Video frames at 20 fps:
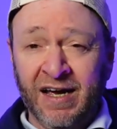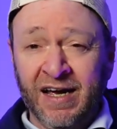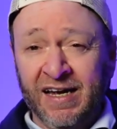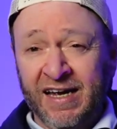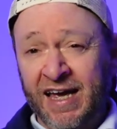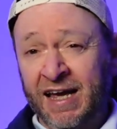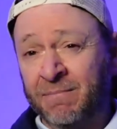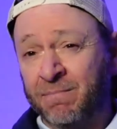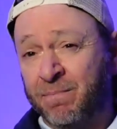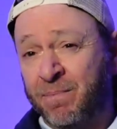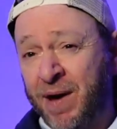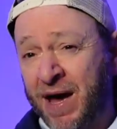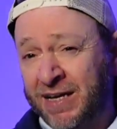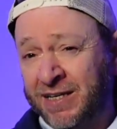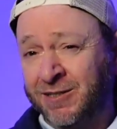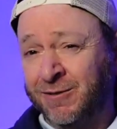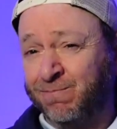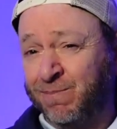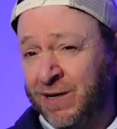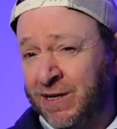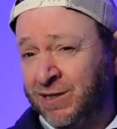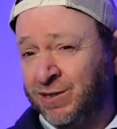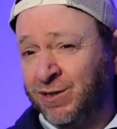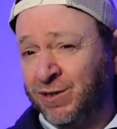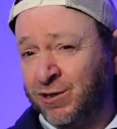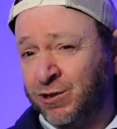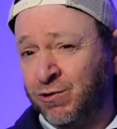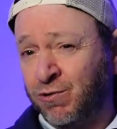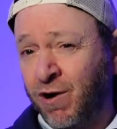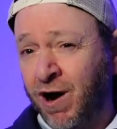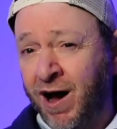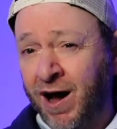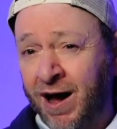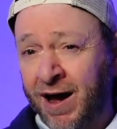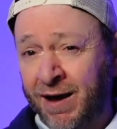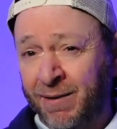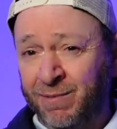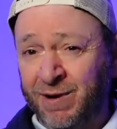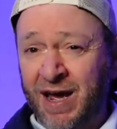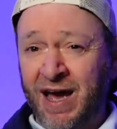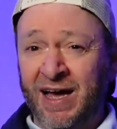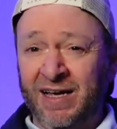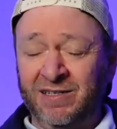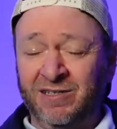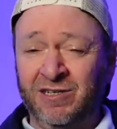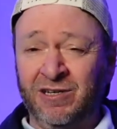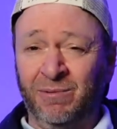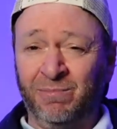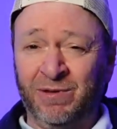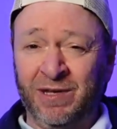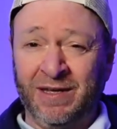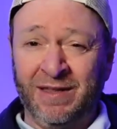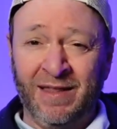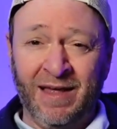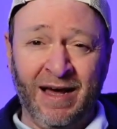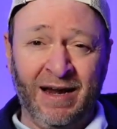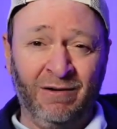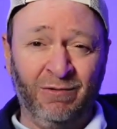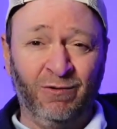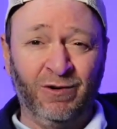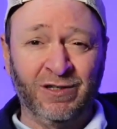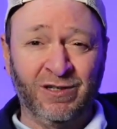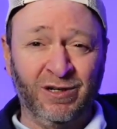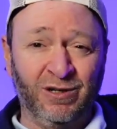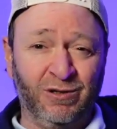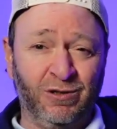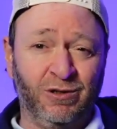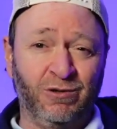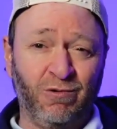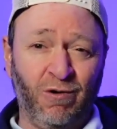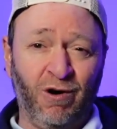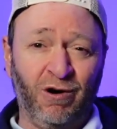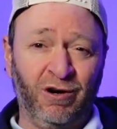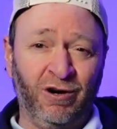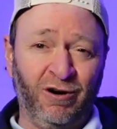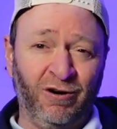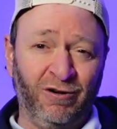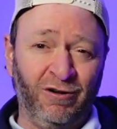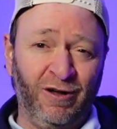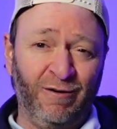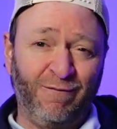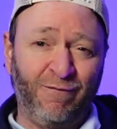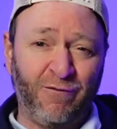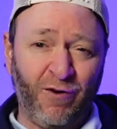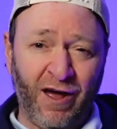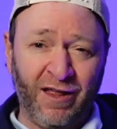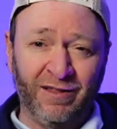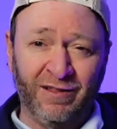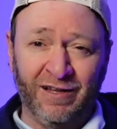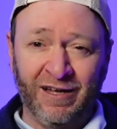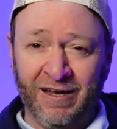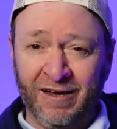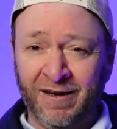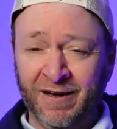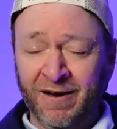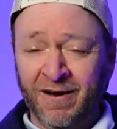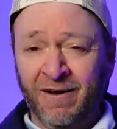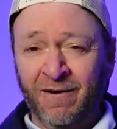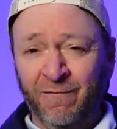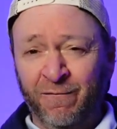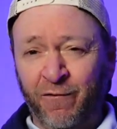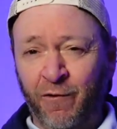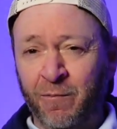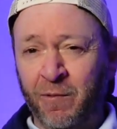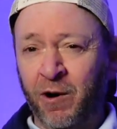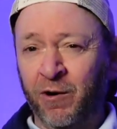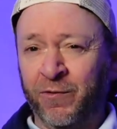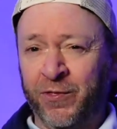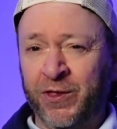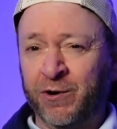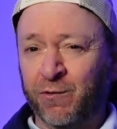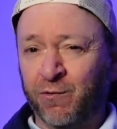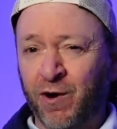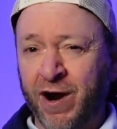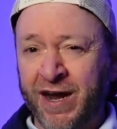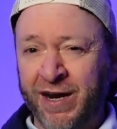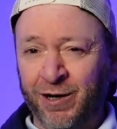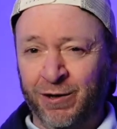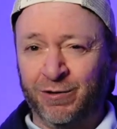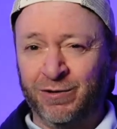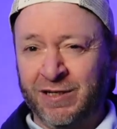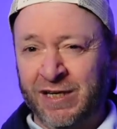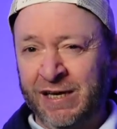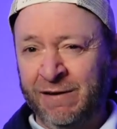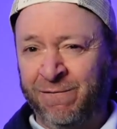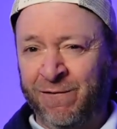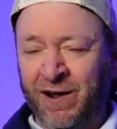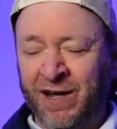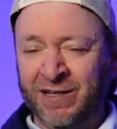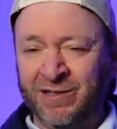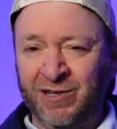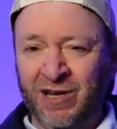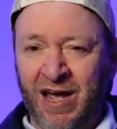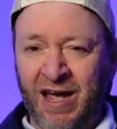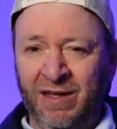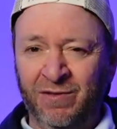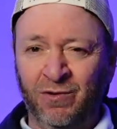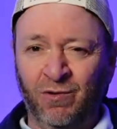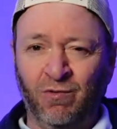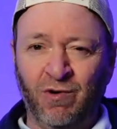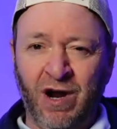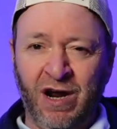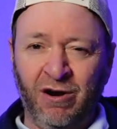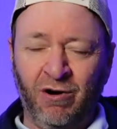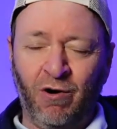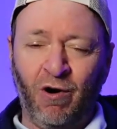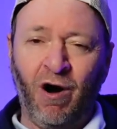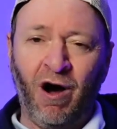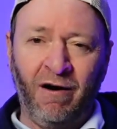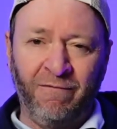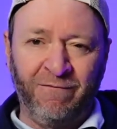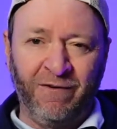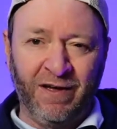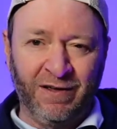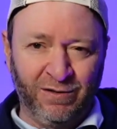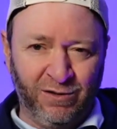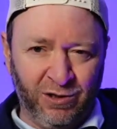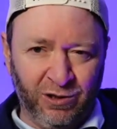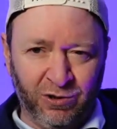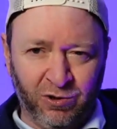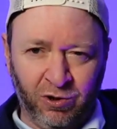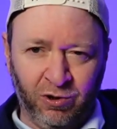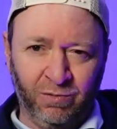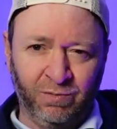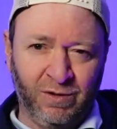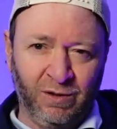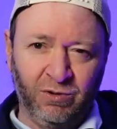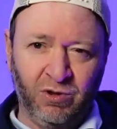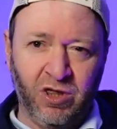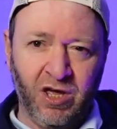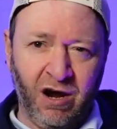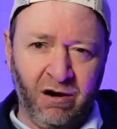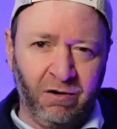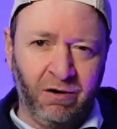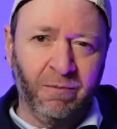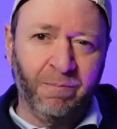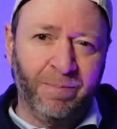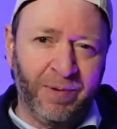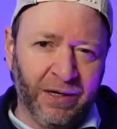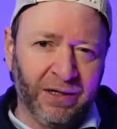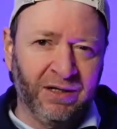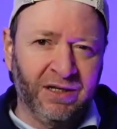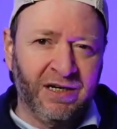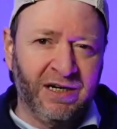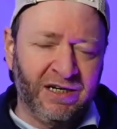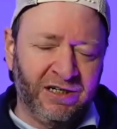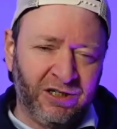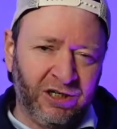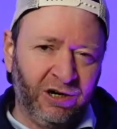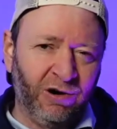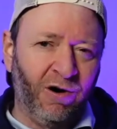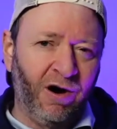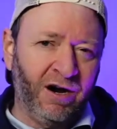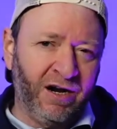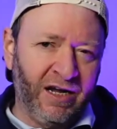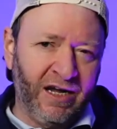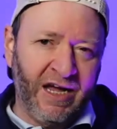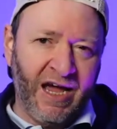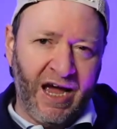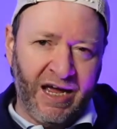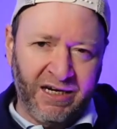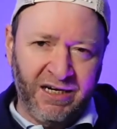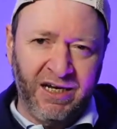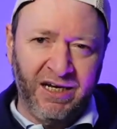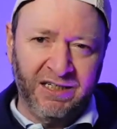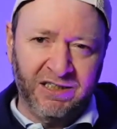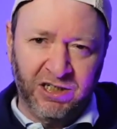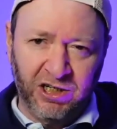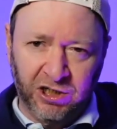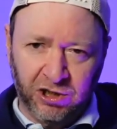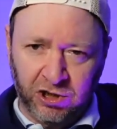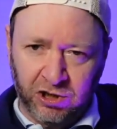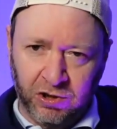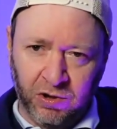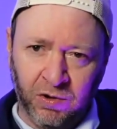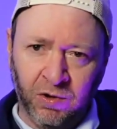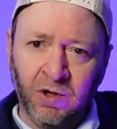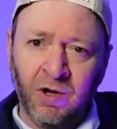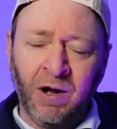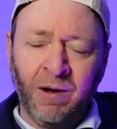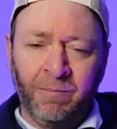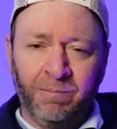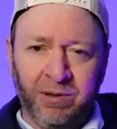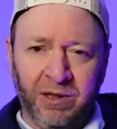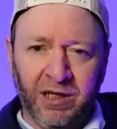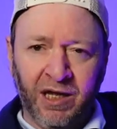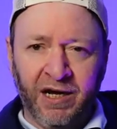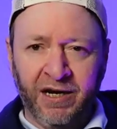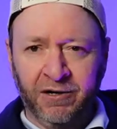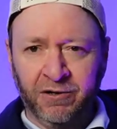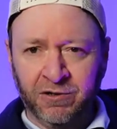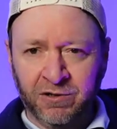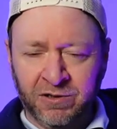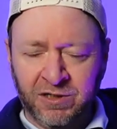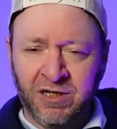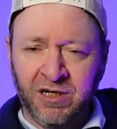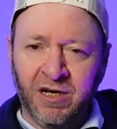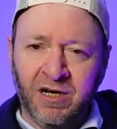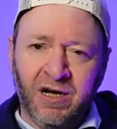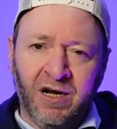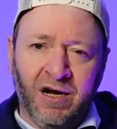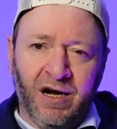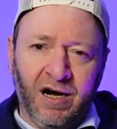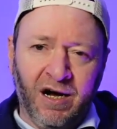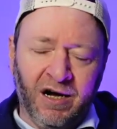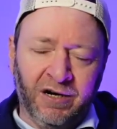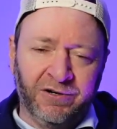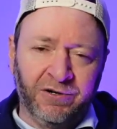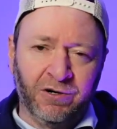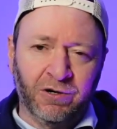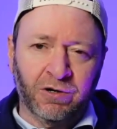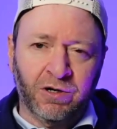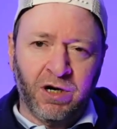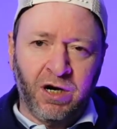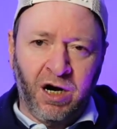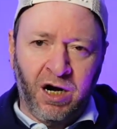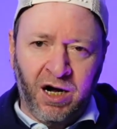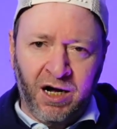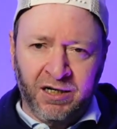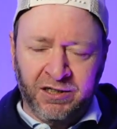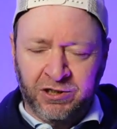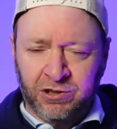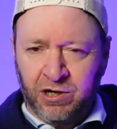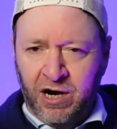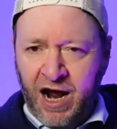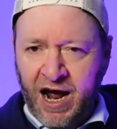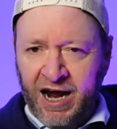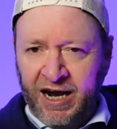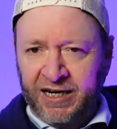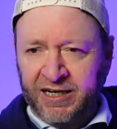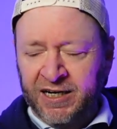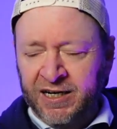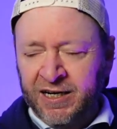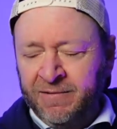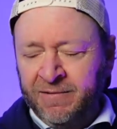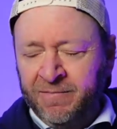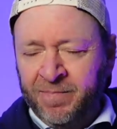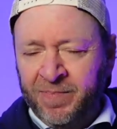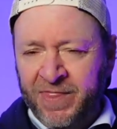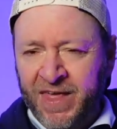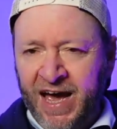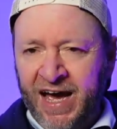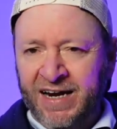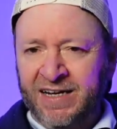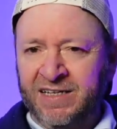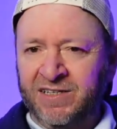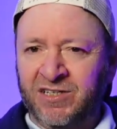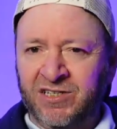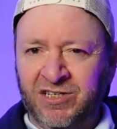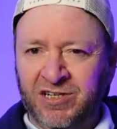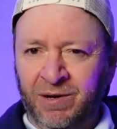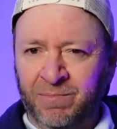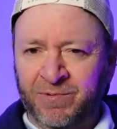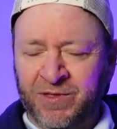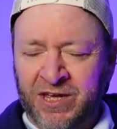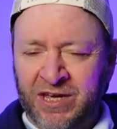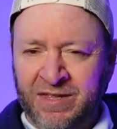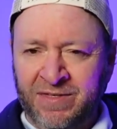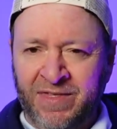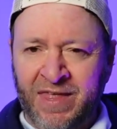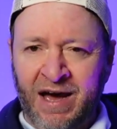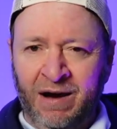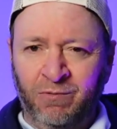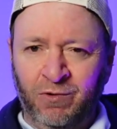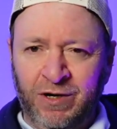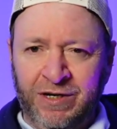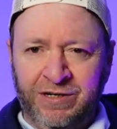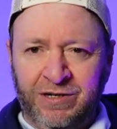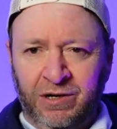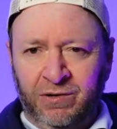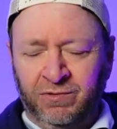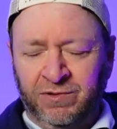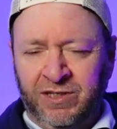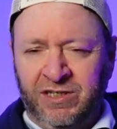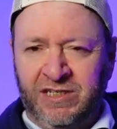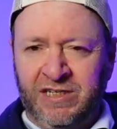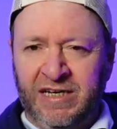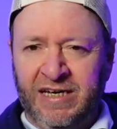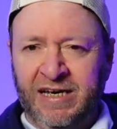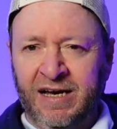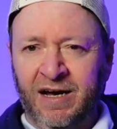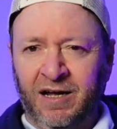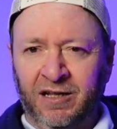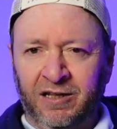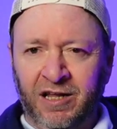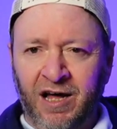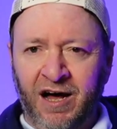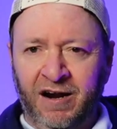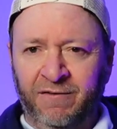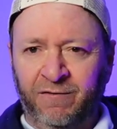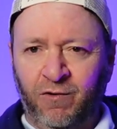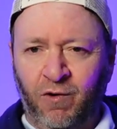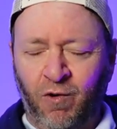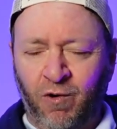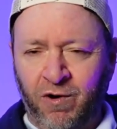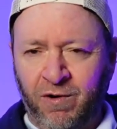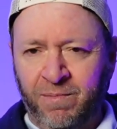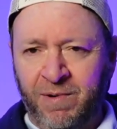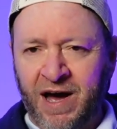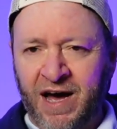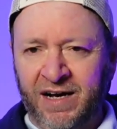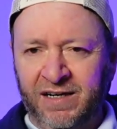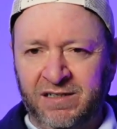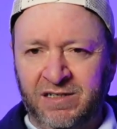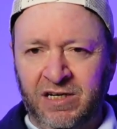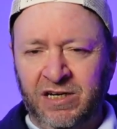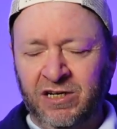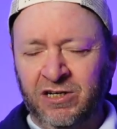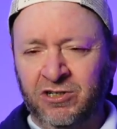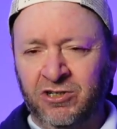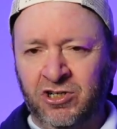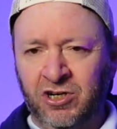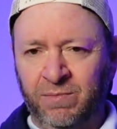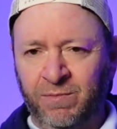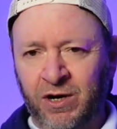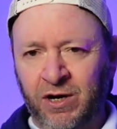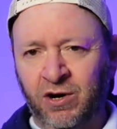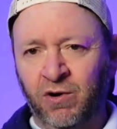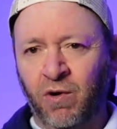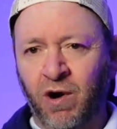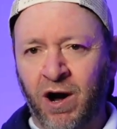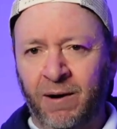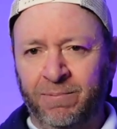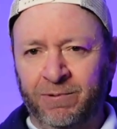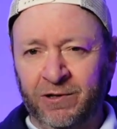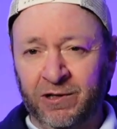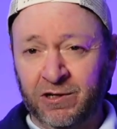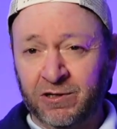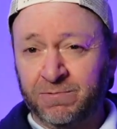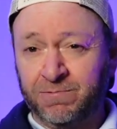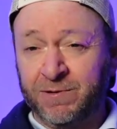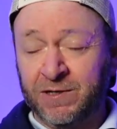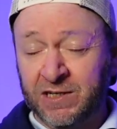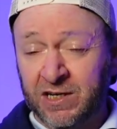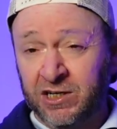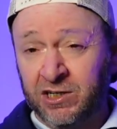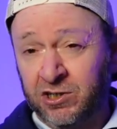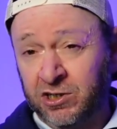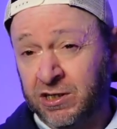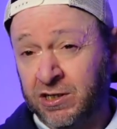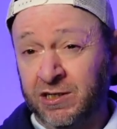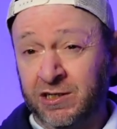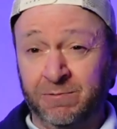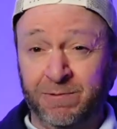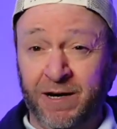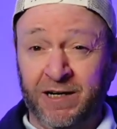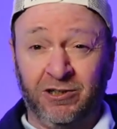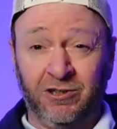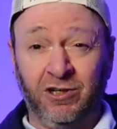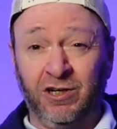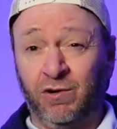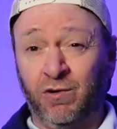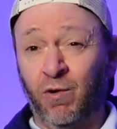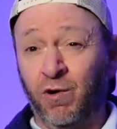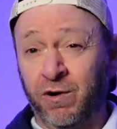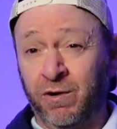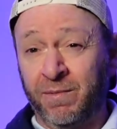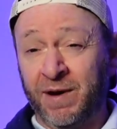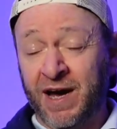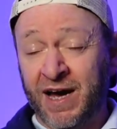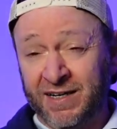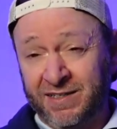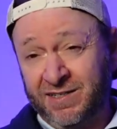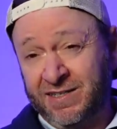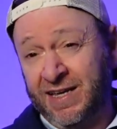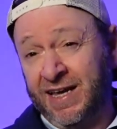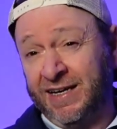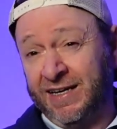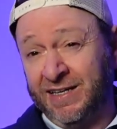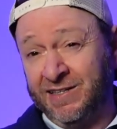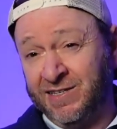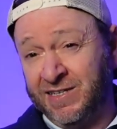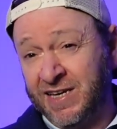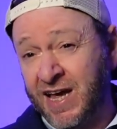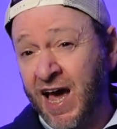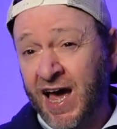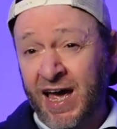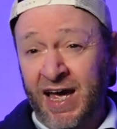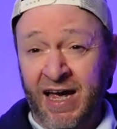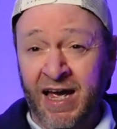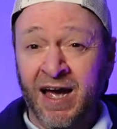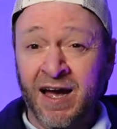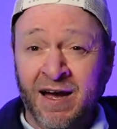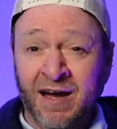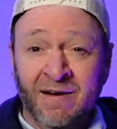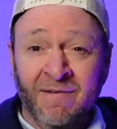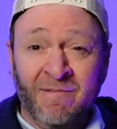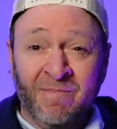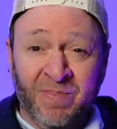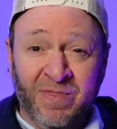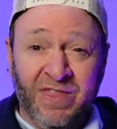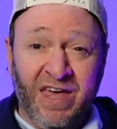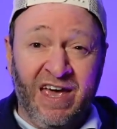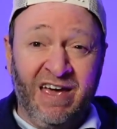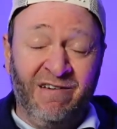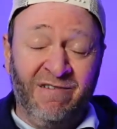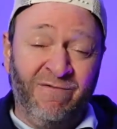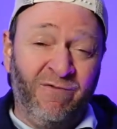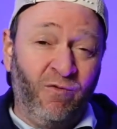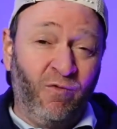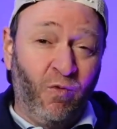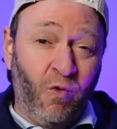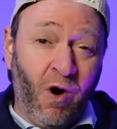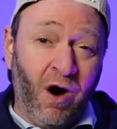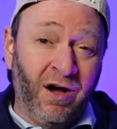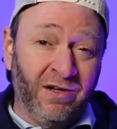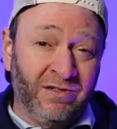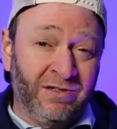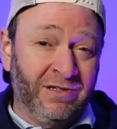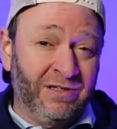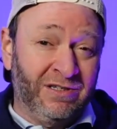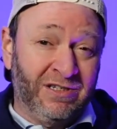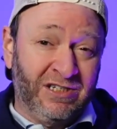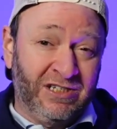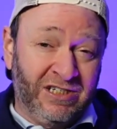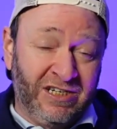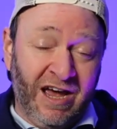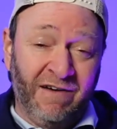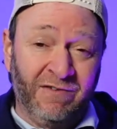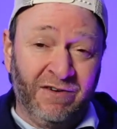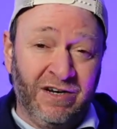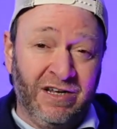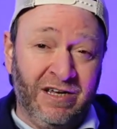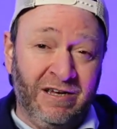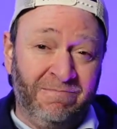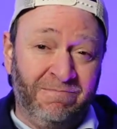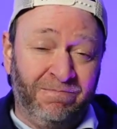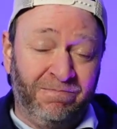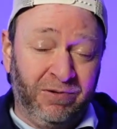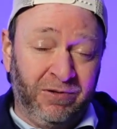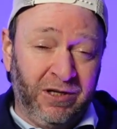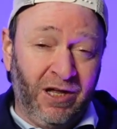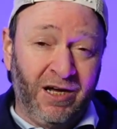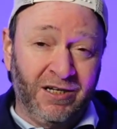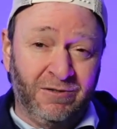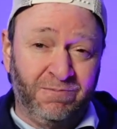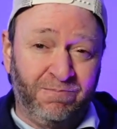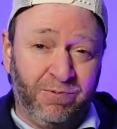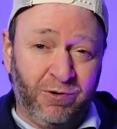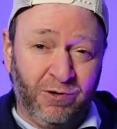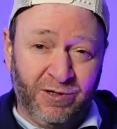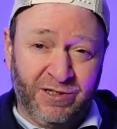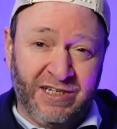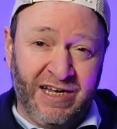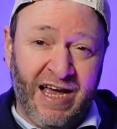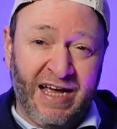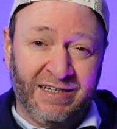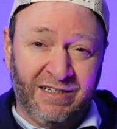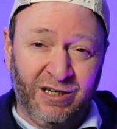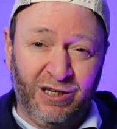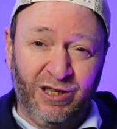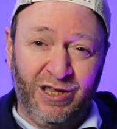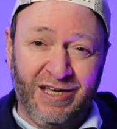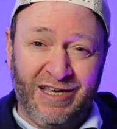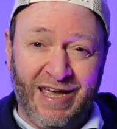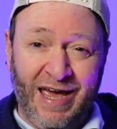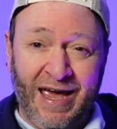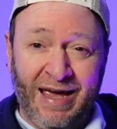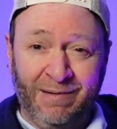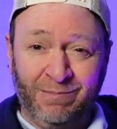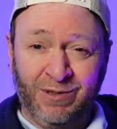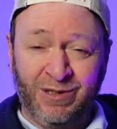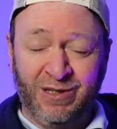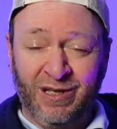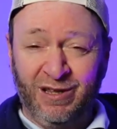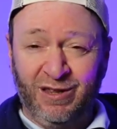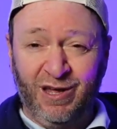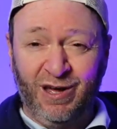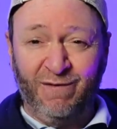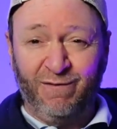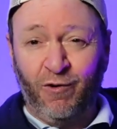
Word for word: can best be described as something that was extraordinarily friendly for both the Raider defense and the Raider offense in terms of their ability to go out and get additional players under contract. That is something that we don't see a lot of quarterbacks in Jimmy Garoppolo's position, especially quarterbacks that can say, they've won 70 plus percent of the games that they've